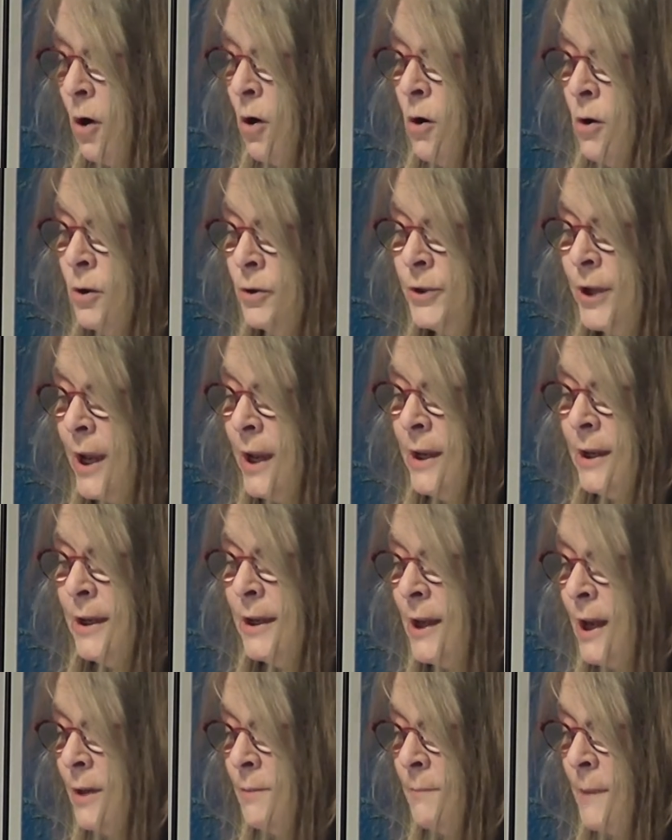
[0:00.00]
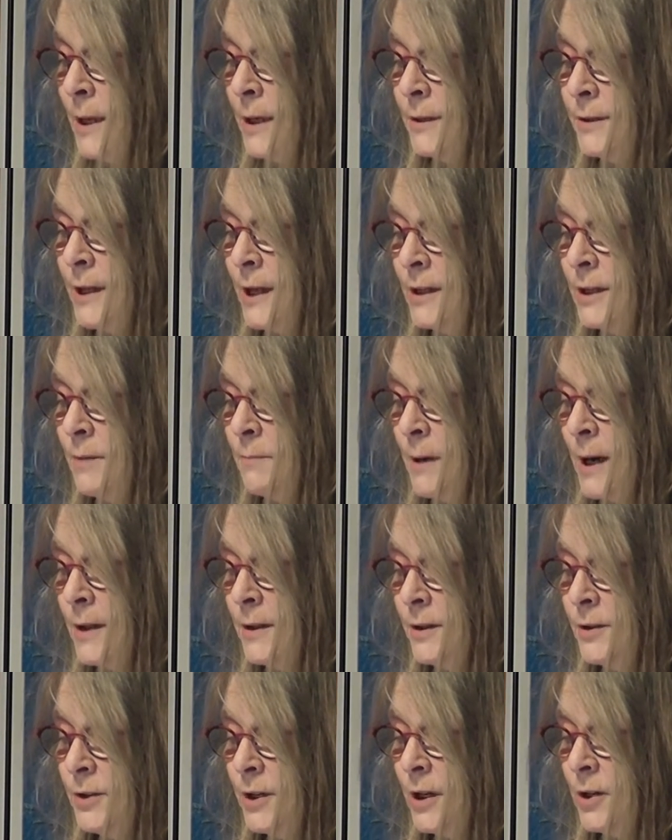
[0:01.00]
All day he had meditated by
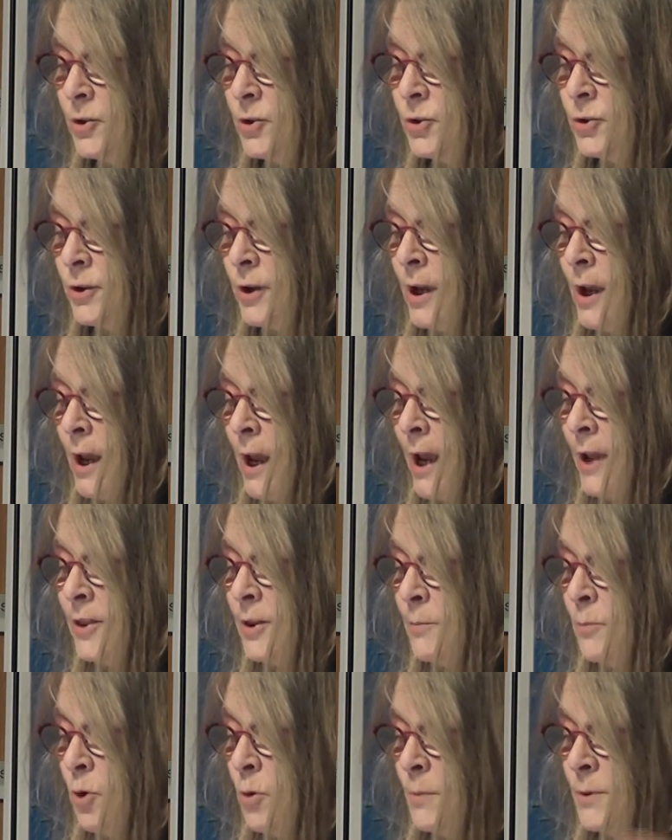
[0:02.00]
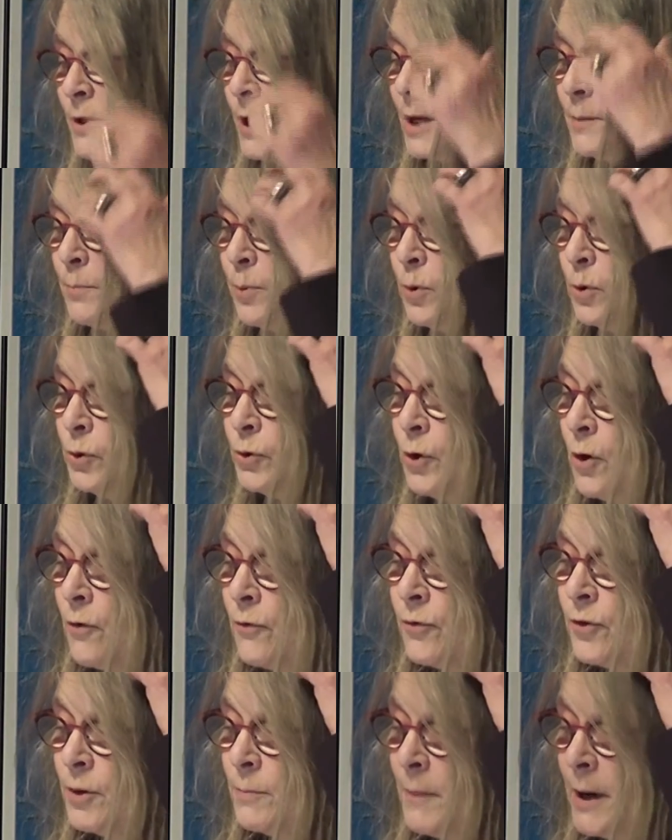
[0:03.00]
the ditch, and the moment I pulled
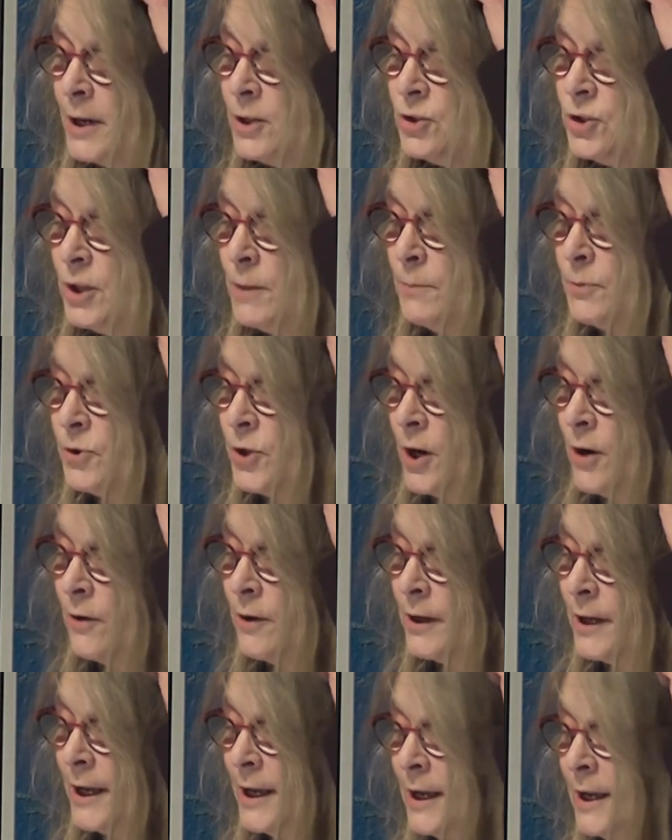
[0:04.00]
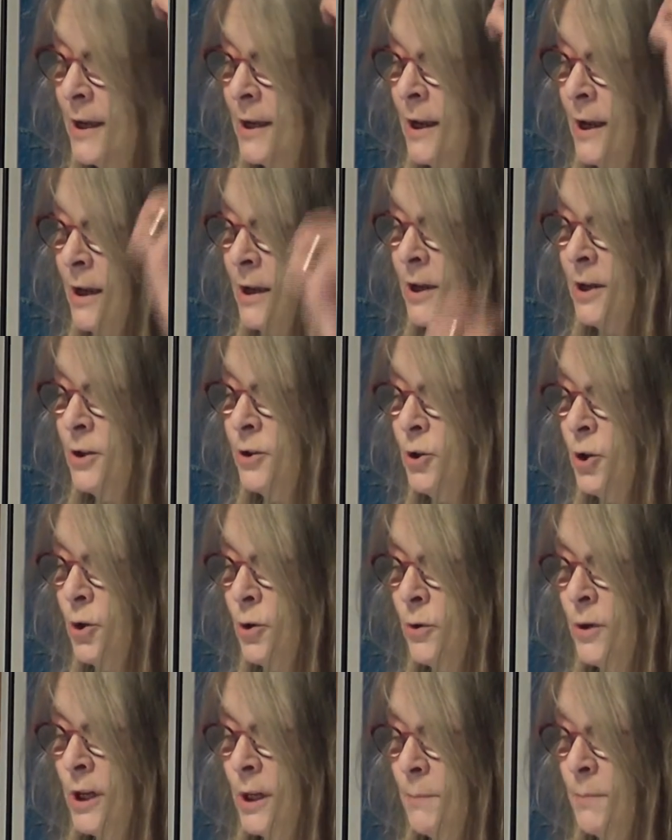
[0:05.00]
over in my Jeep Cherokee, he
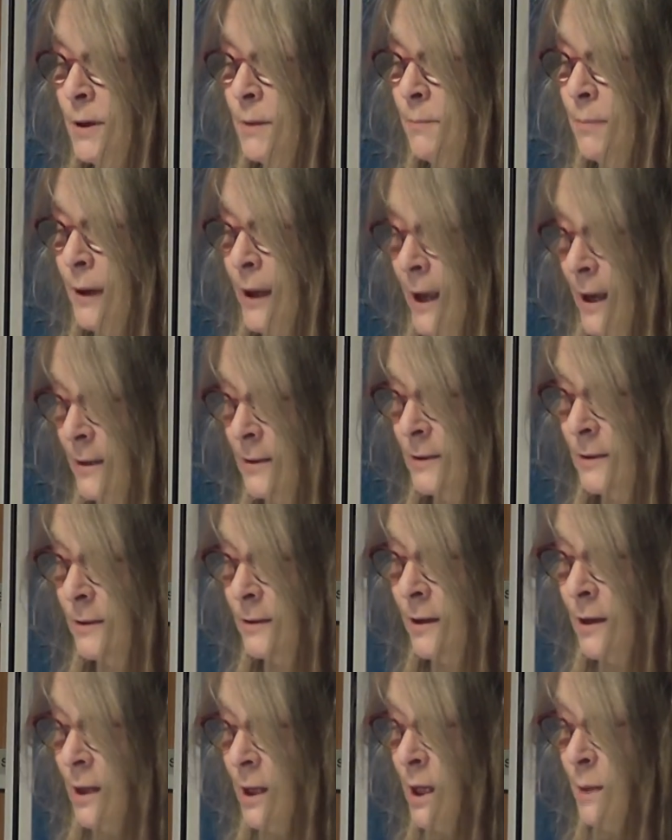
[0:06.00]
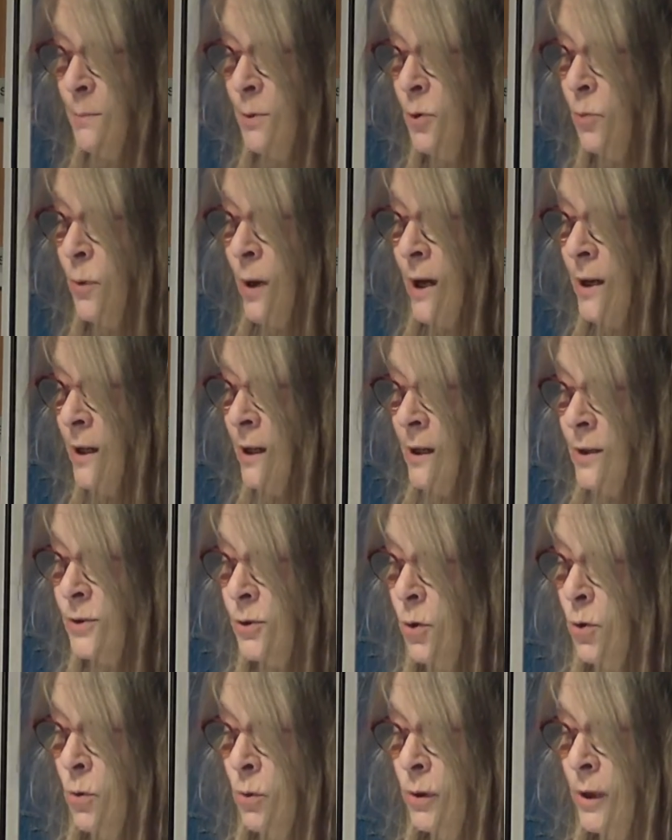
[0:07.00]
knew he'd been blessed. He'd been waiting
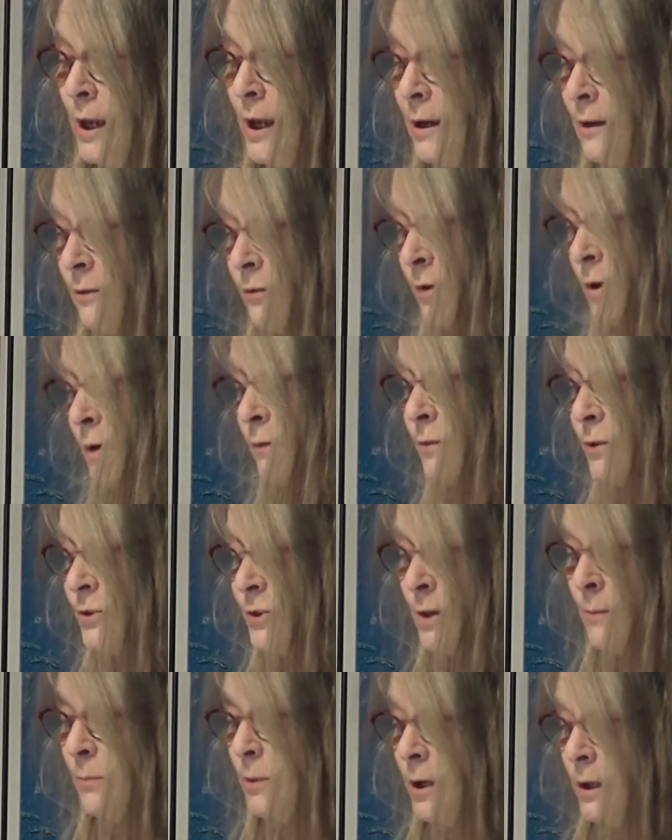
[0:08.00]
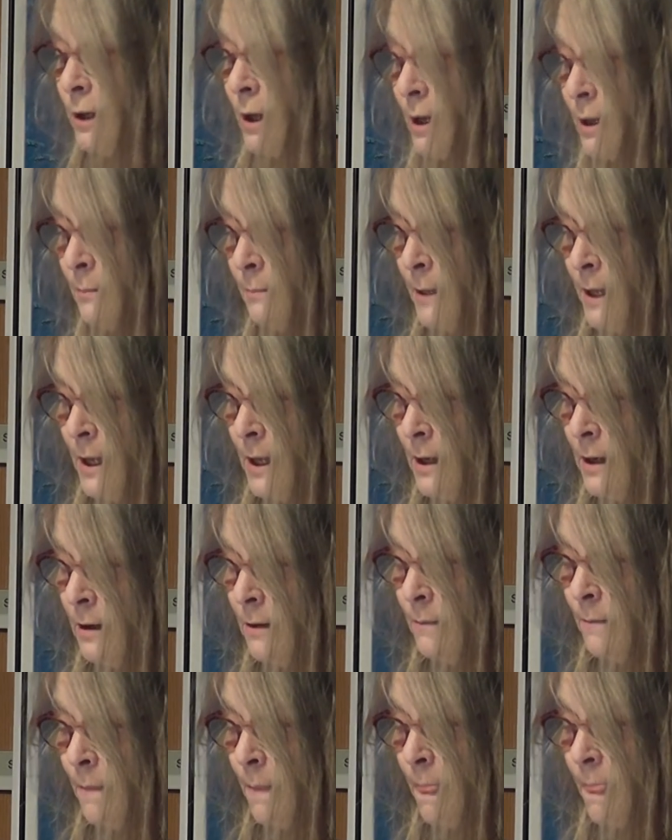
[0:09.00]
his whole life for someone like
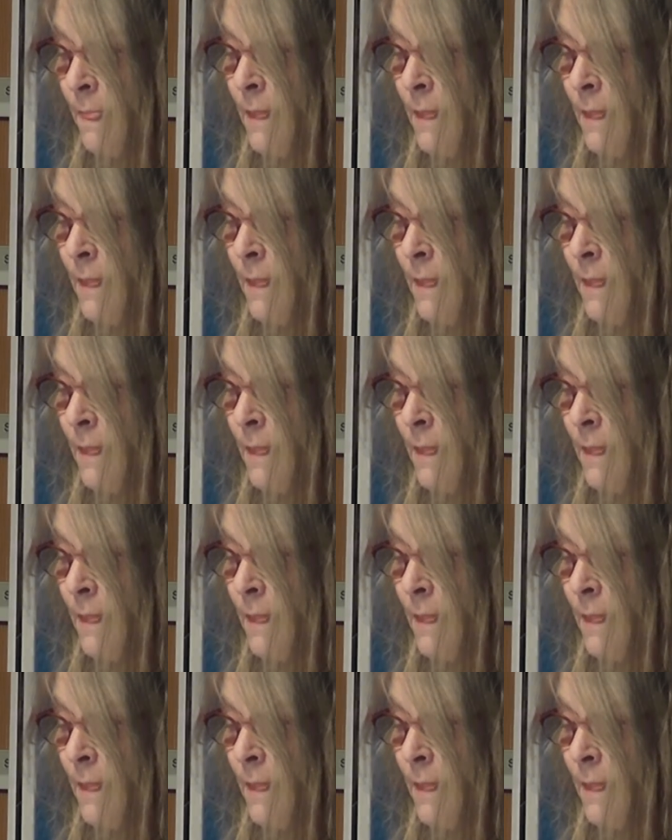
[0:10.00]
me.